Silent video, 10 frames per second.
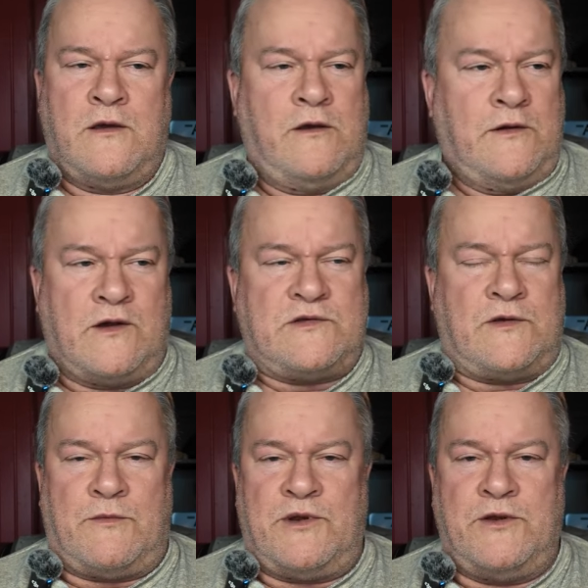Who knows
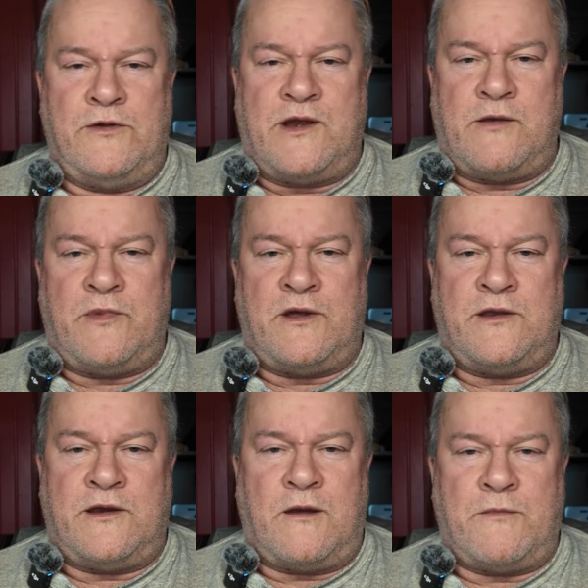what I'm going to do in that
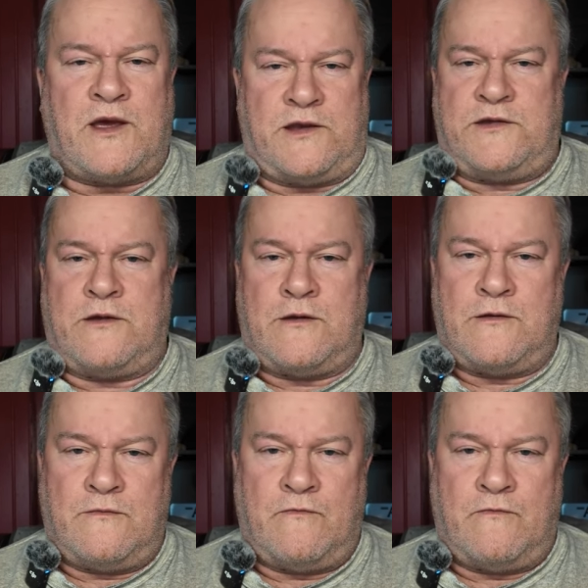building? I'm not sure.